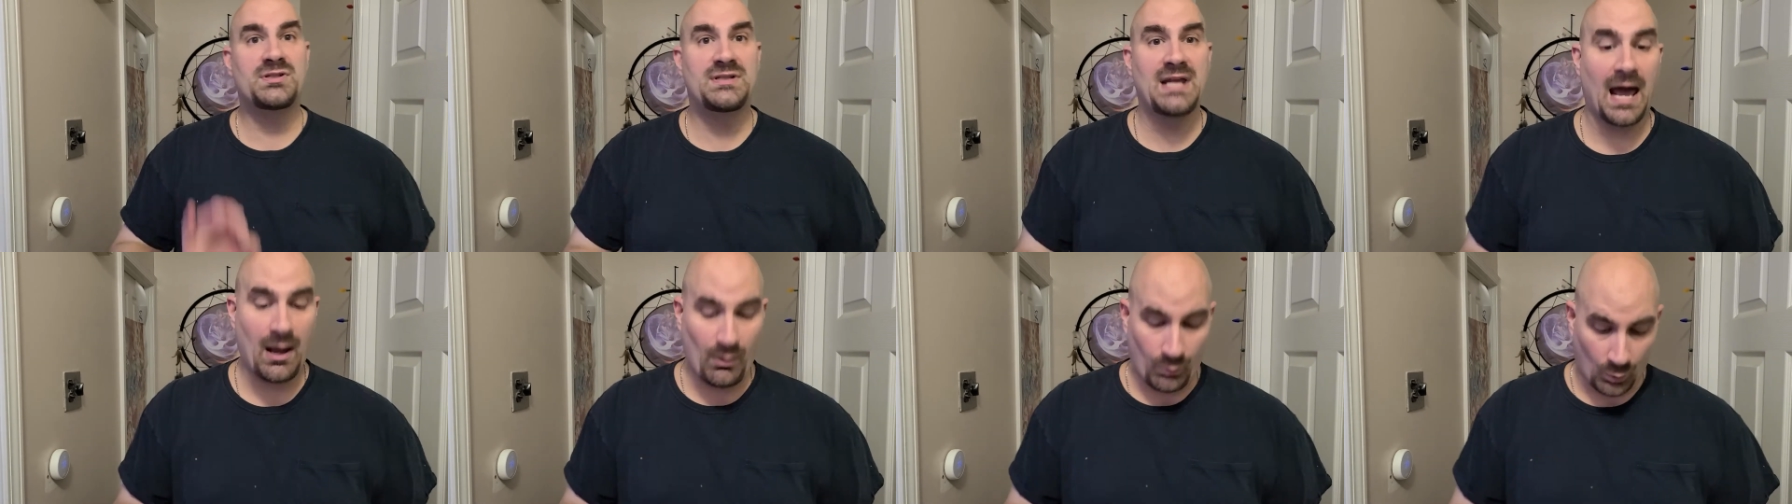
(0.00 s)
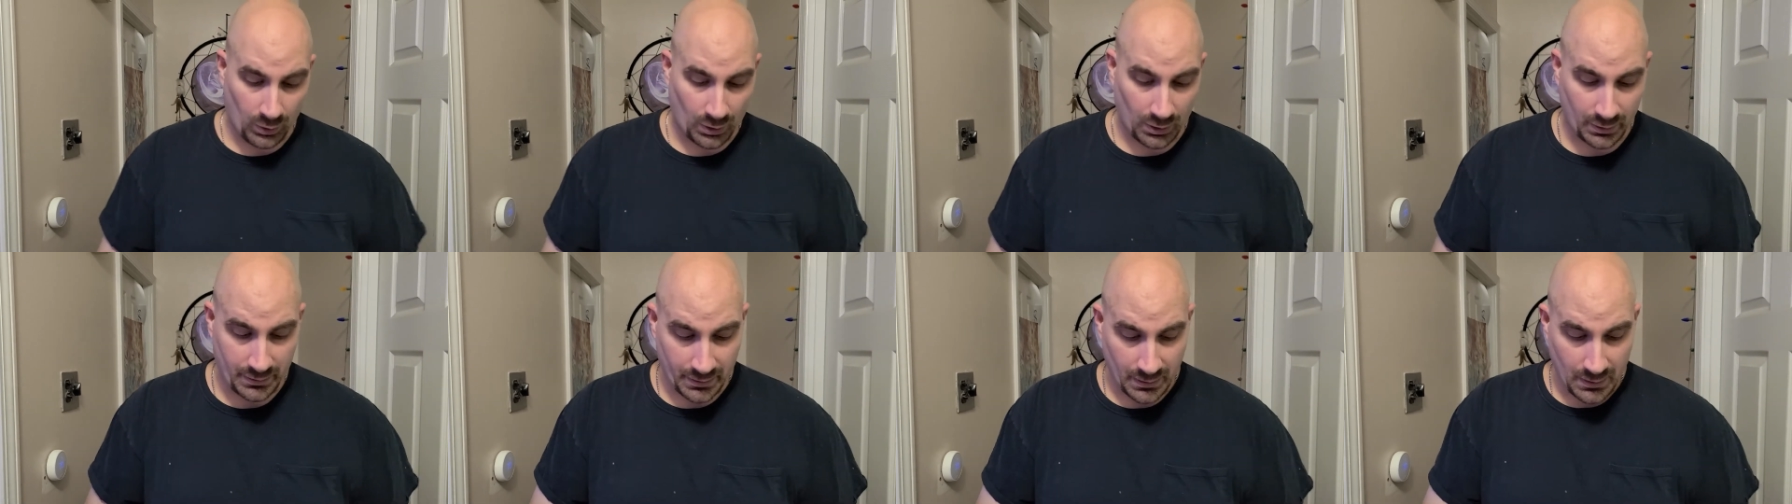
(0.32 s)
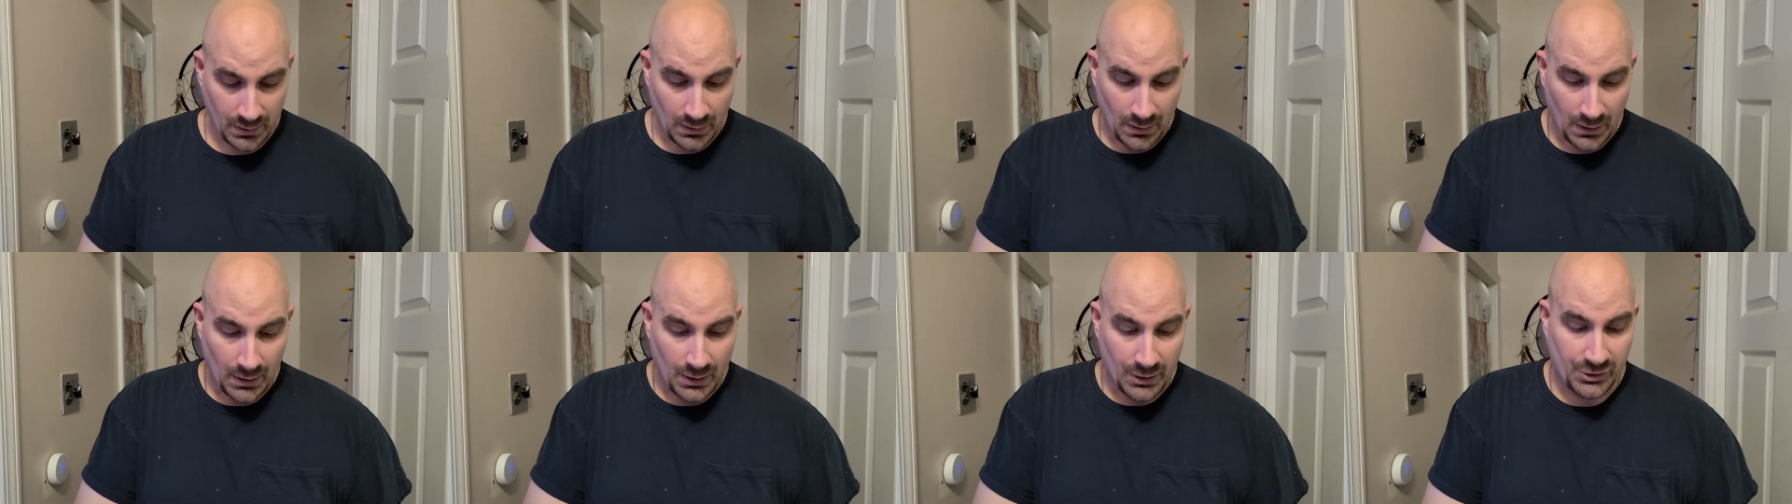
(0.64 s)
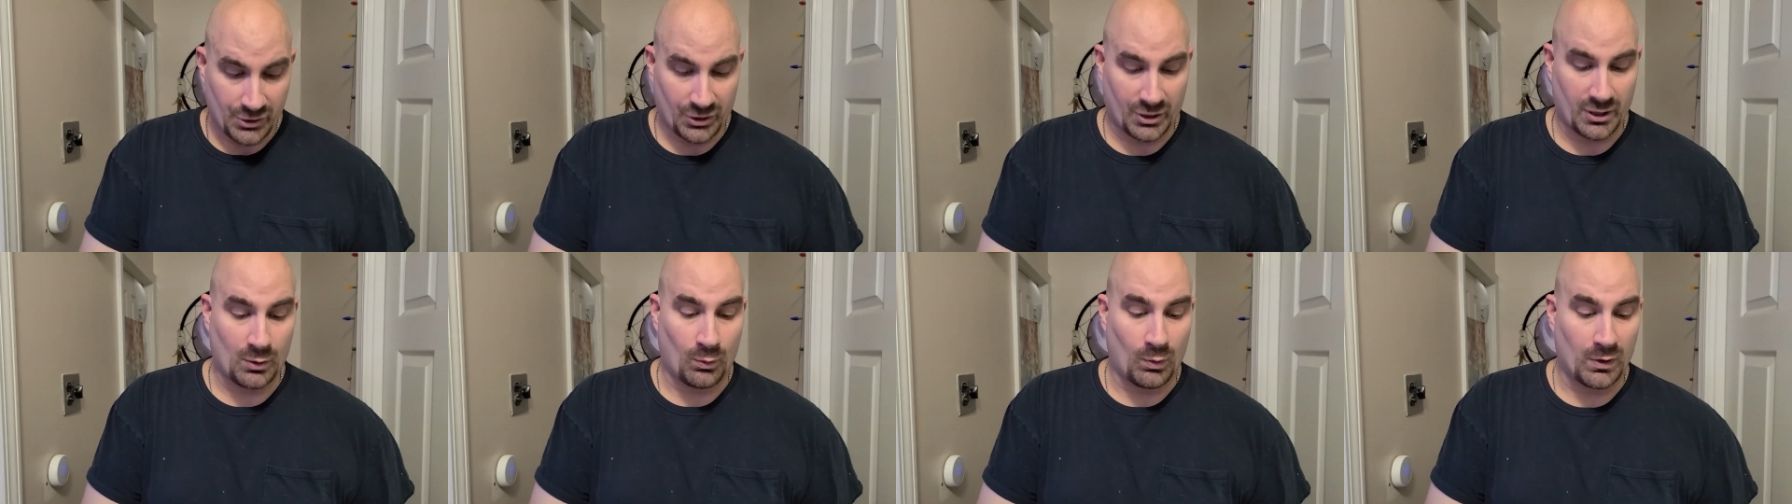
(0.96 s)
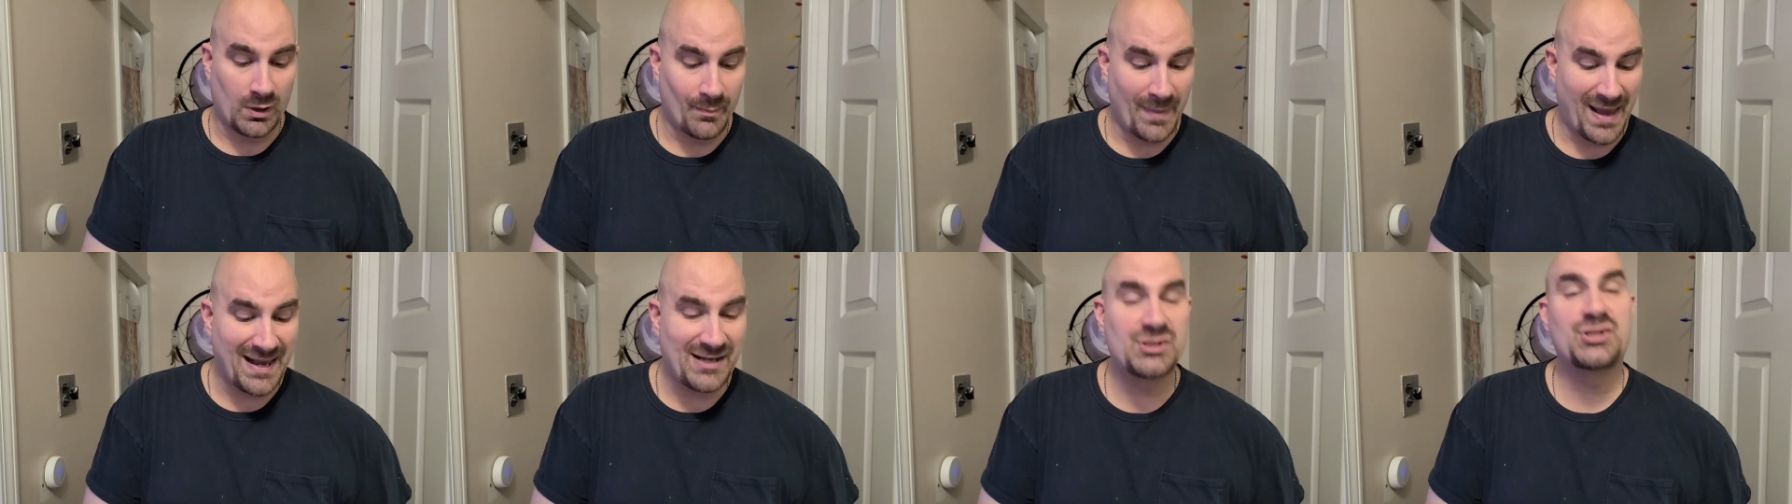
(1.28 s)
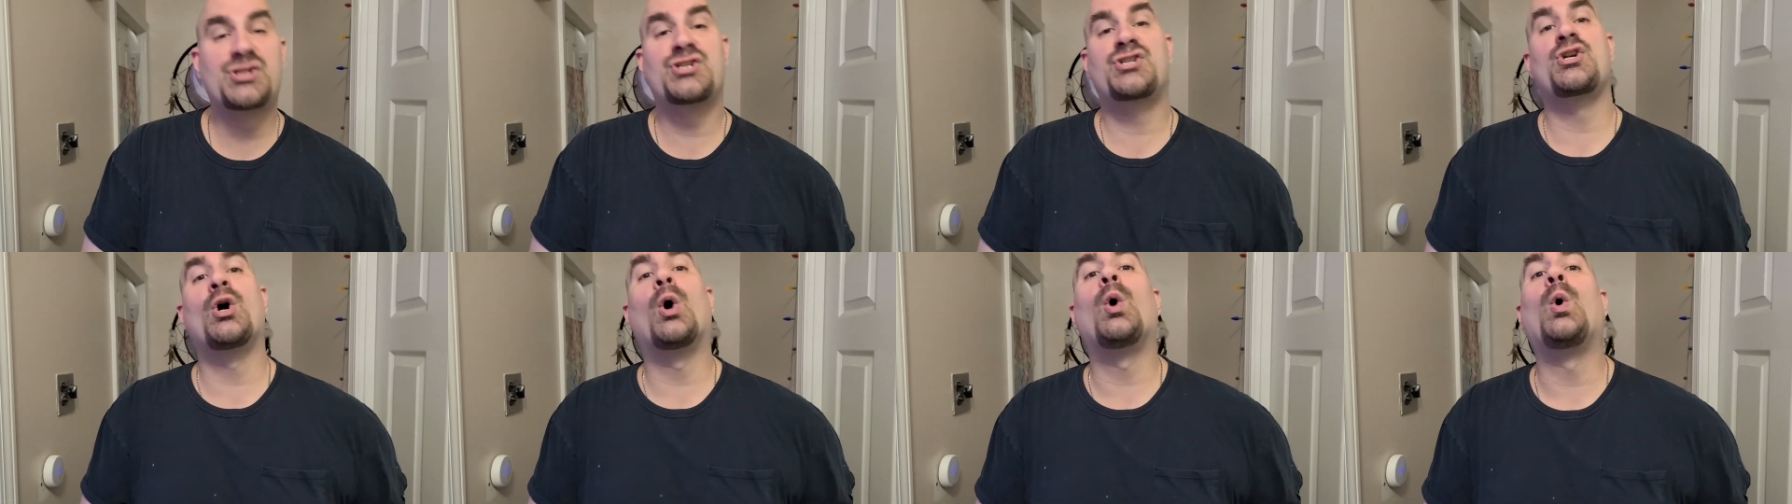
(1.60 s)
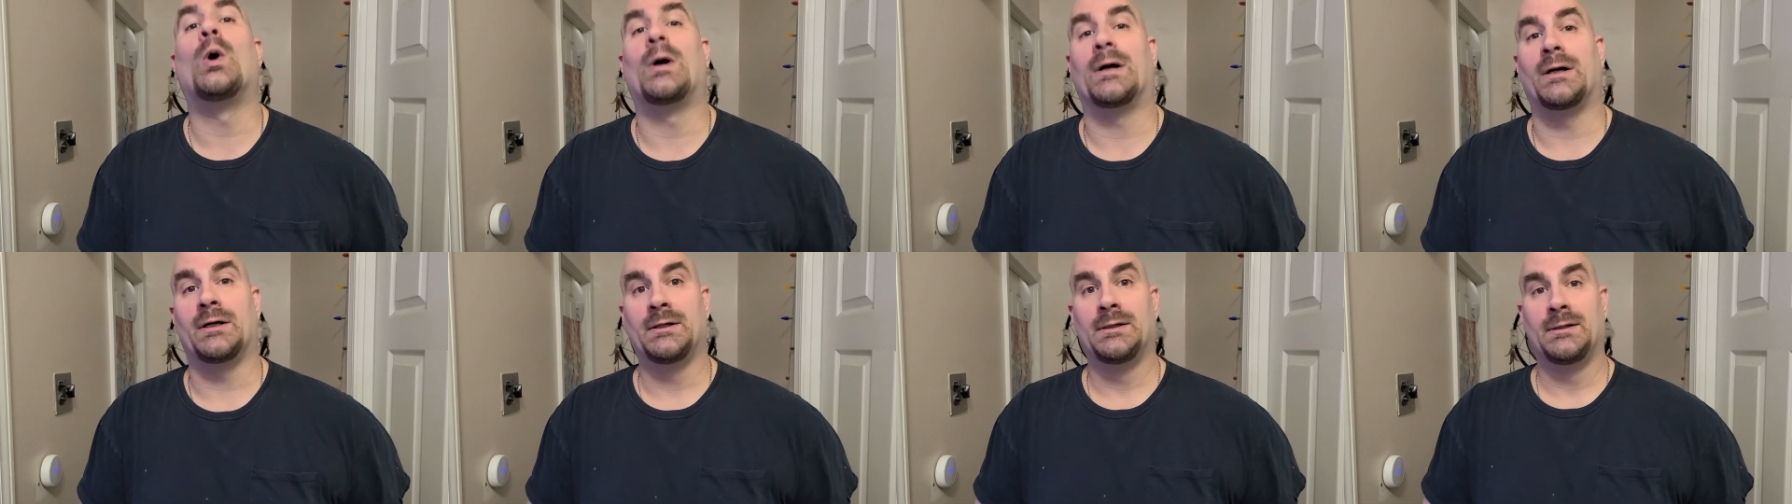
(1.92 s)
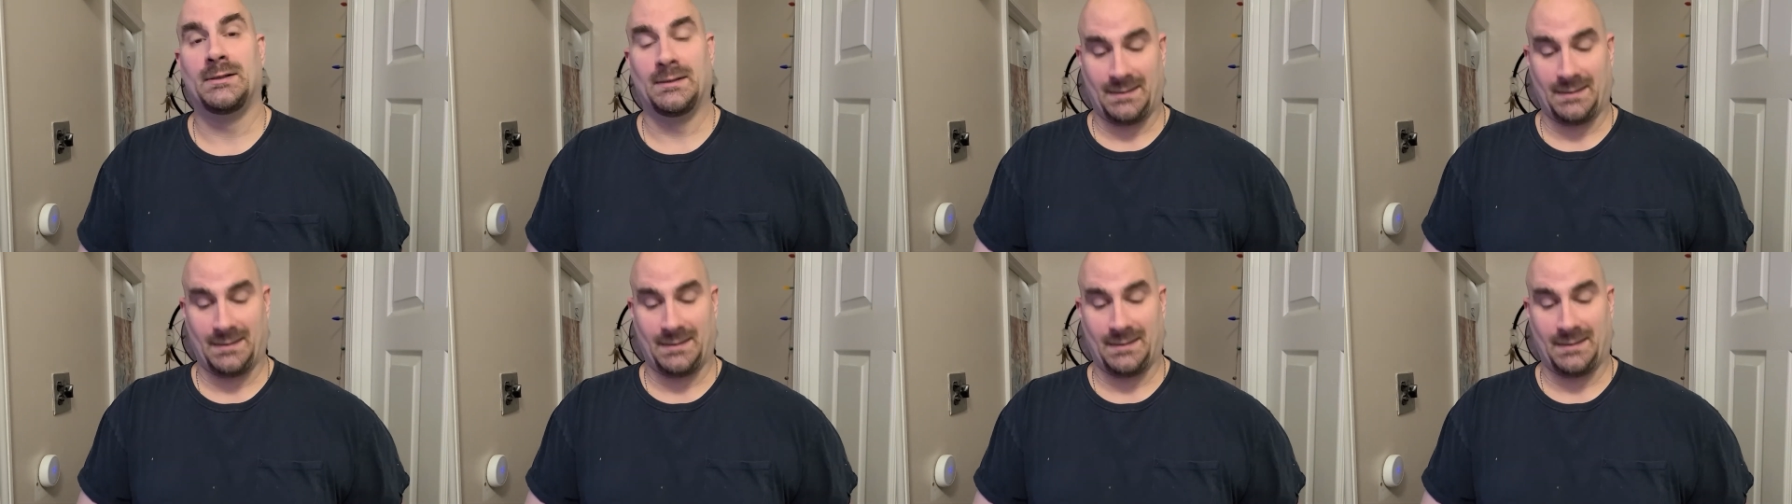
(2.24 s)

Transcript: network, you're going to want to make sure